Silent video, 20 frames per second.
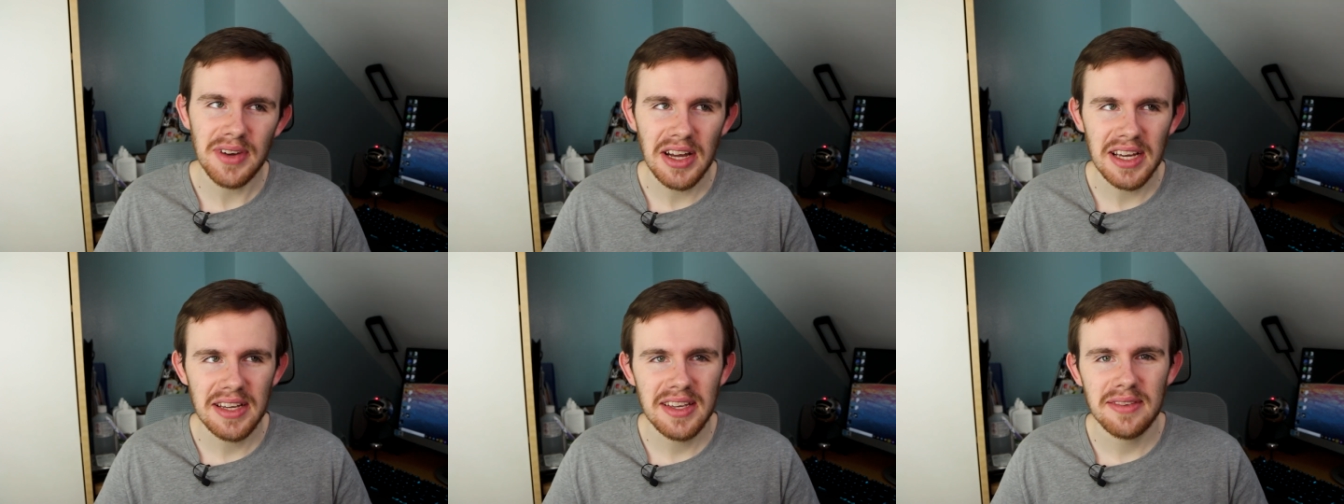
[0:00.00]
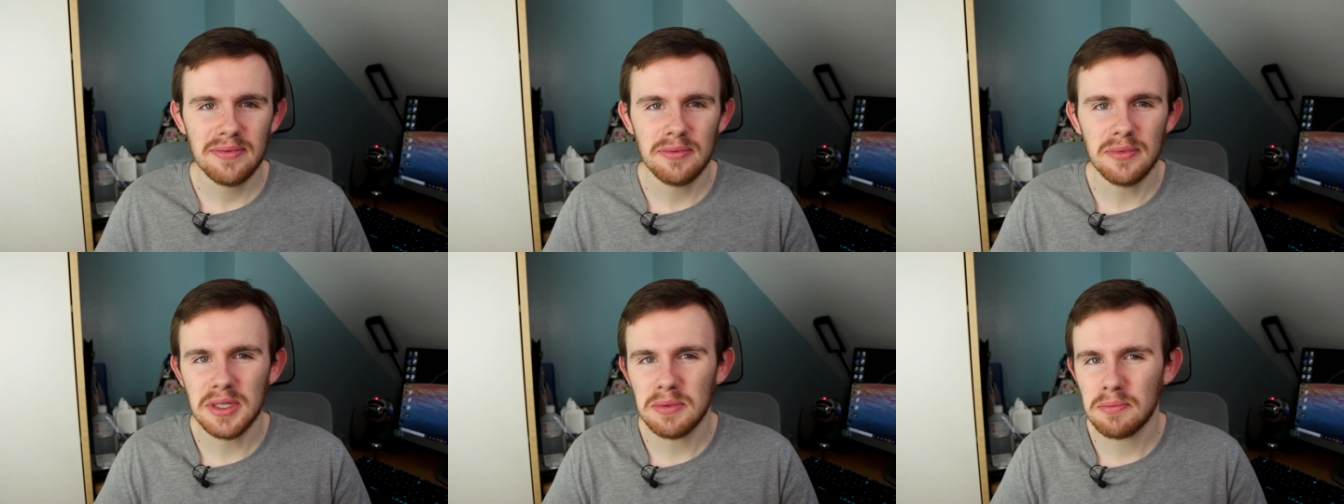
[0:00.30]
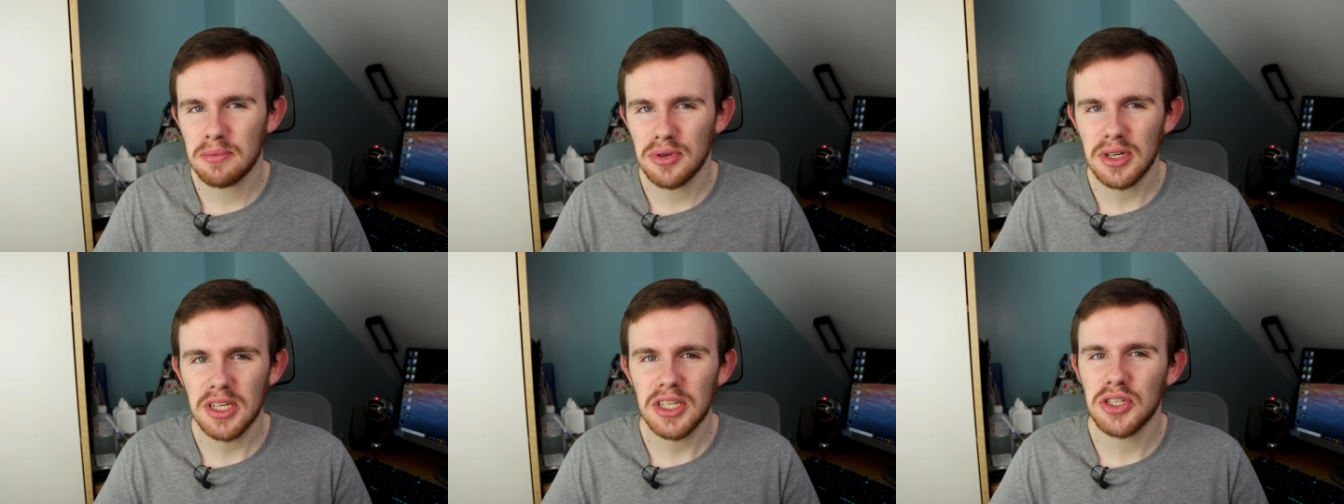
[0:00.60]
I was
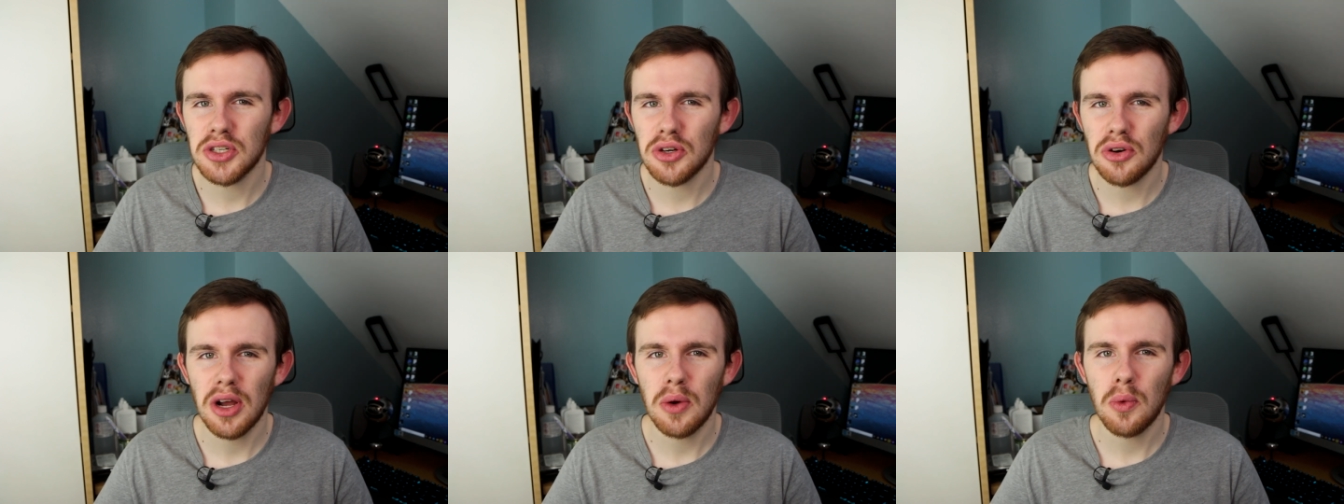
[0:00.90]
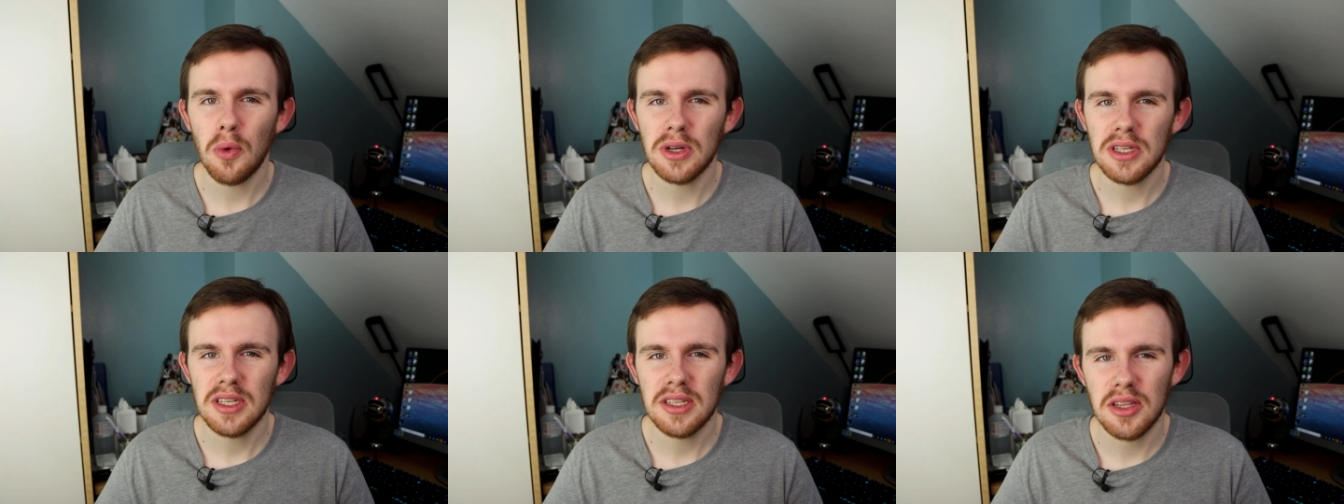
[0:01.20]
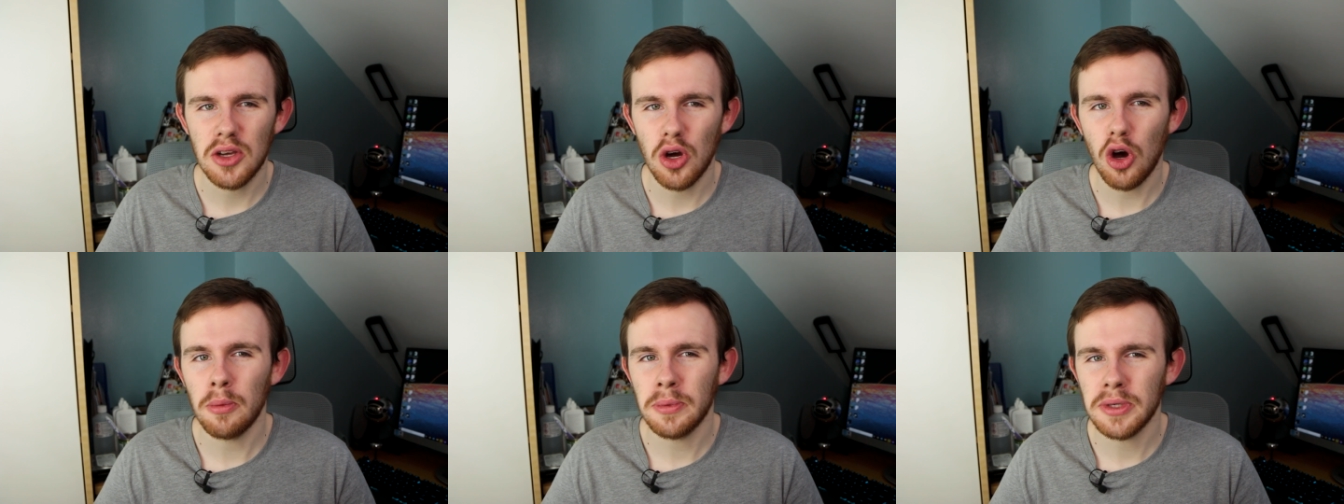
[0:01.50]
pretty sure I
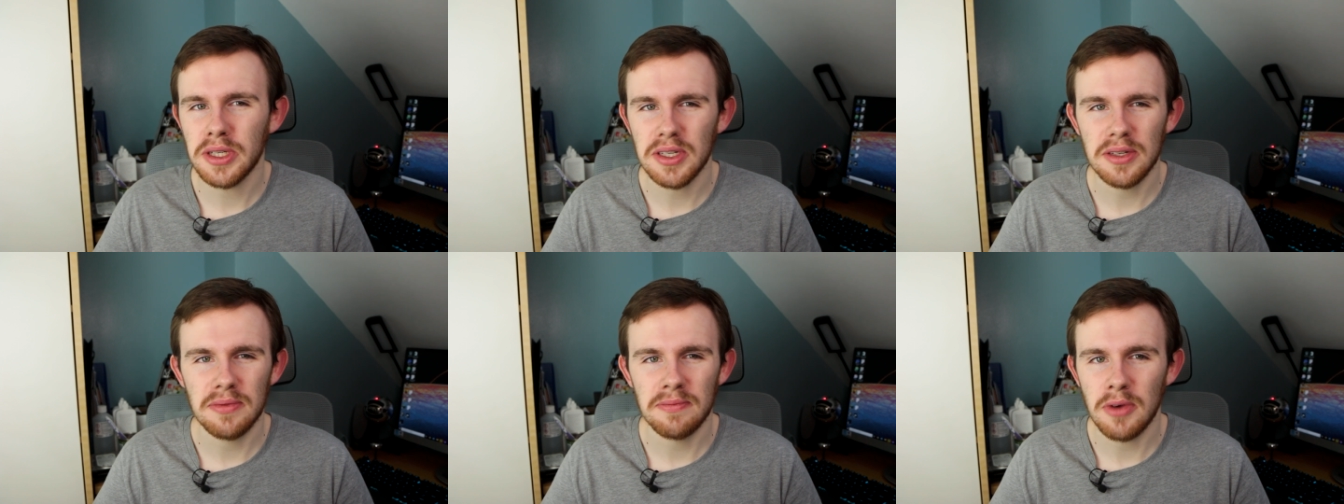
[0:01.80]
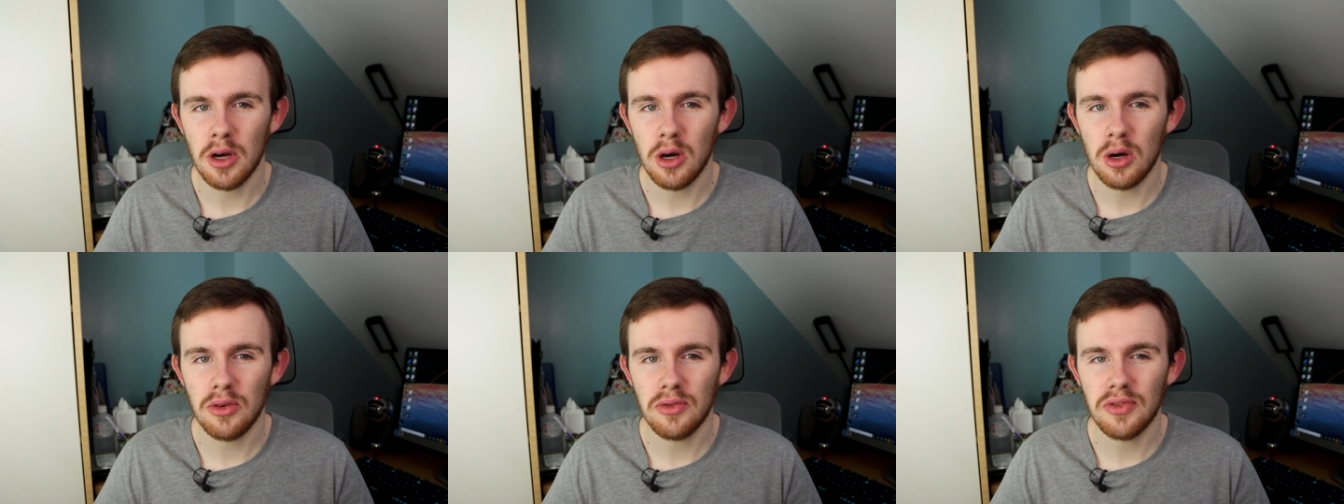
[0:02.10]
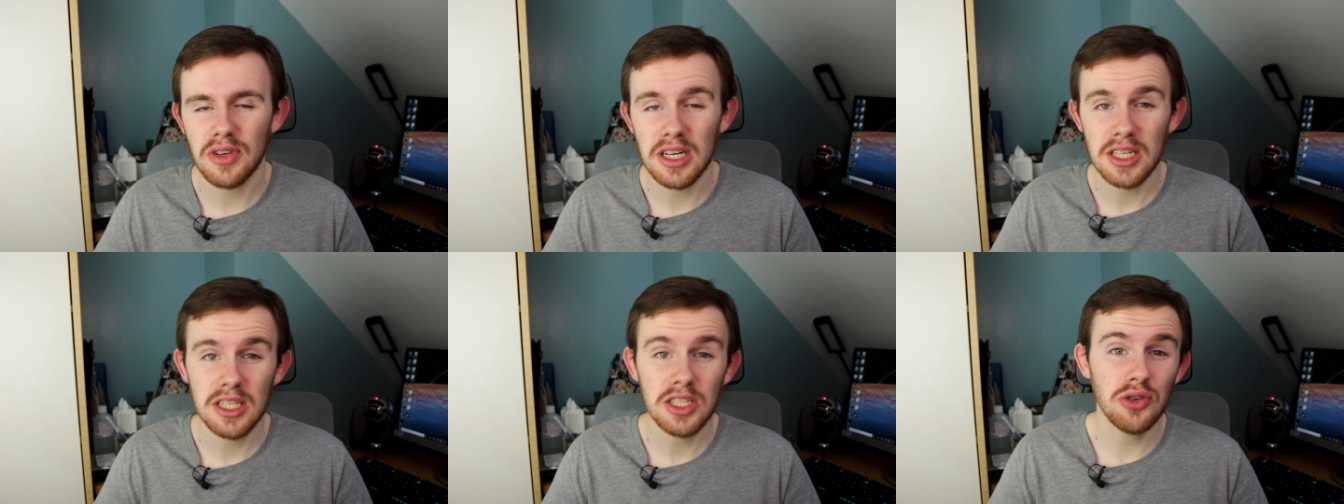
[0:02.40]
wanted the option
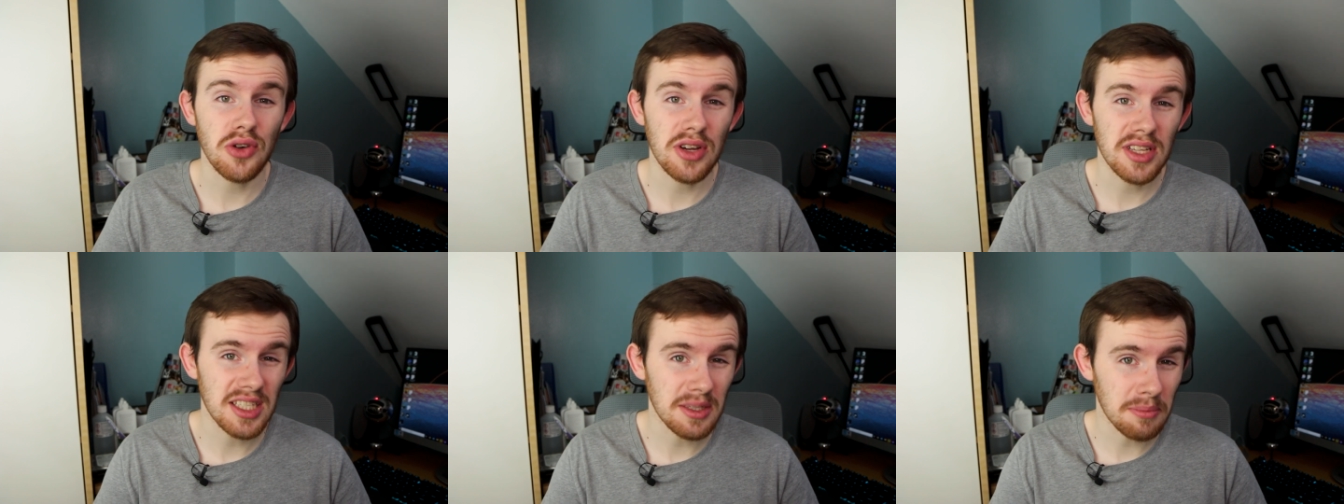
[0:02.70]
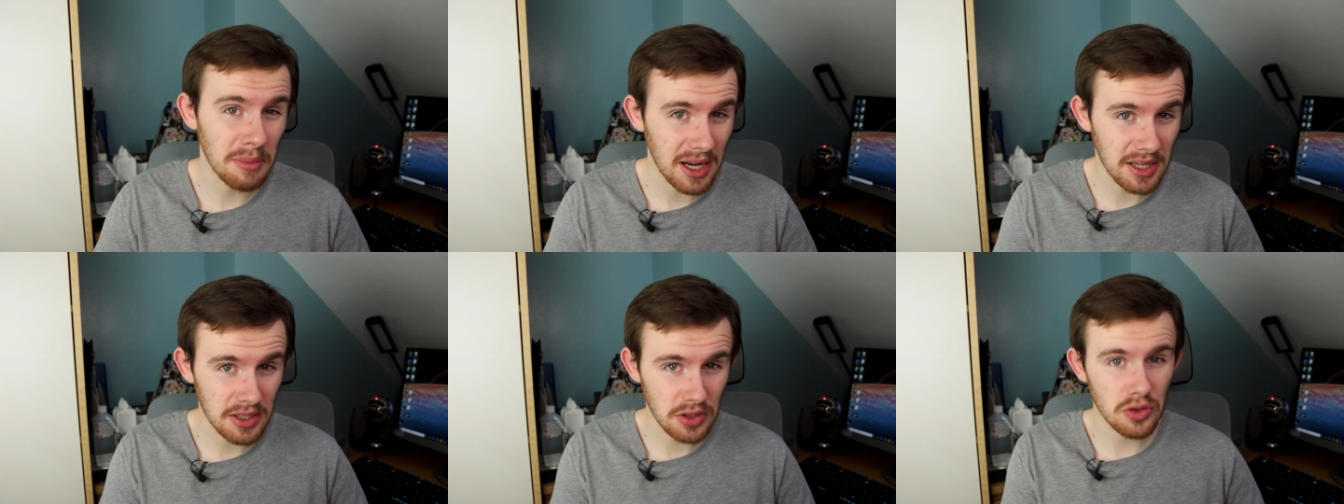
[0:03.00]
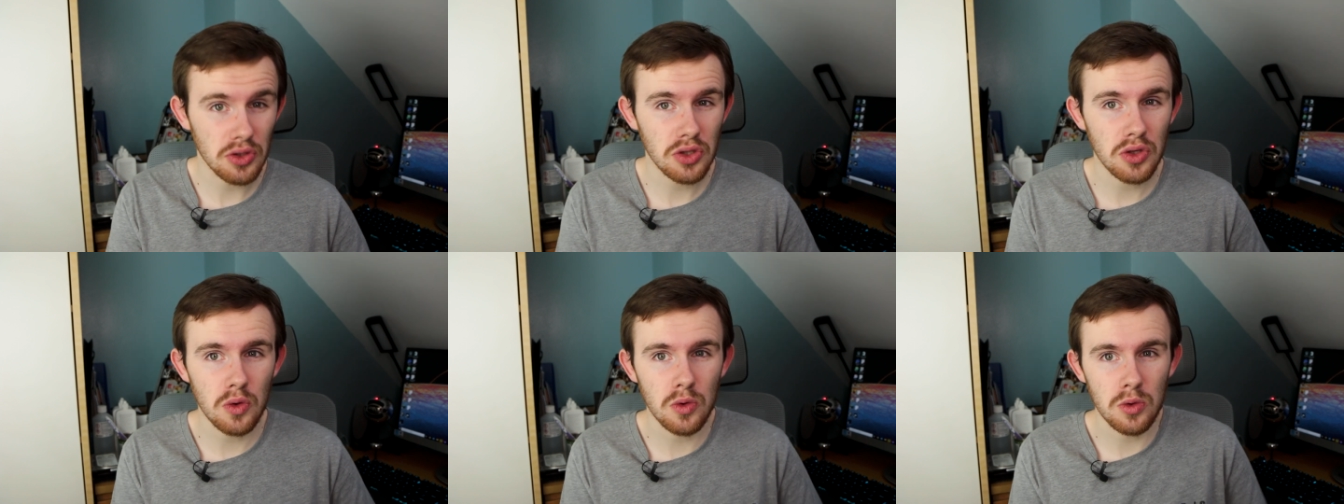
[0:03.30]
of an integrated
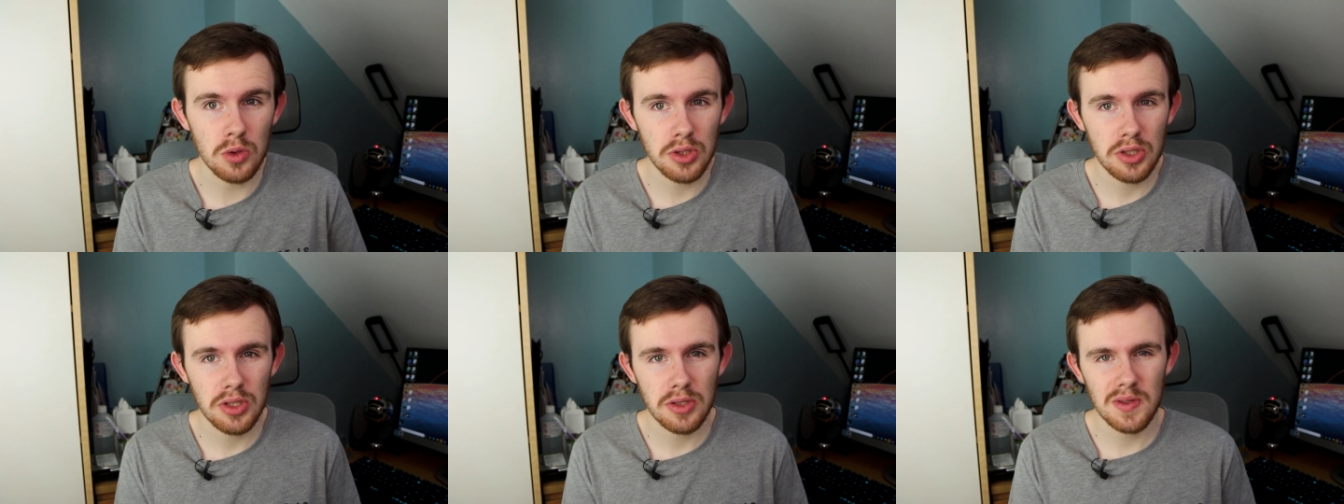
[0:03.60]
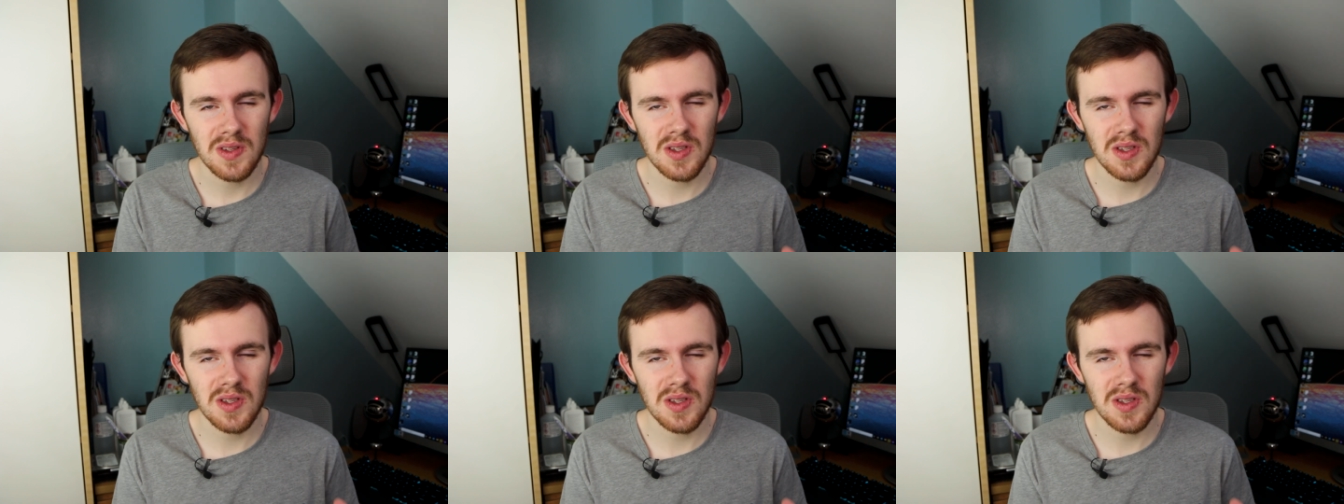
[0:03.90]
master's course.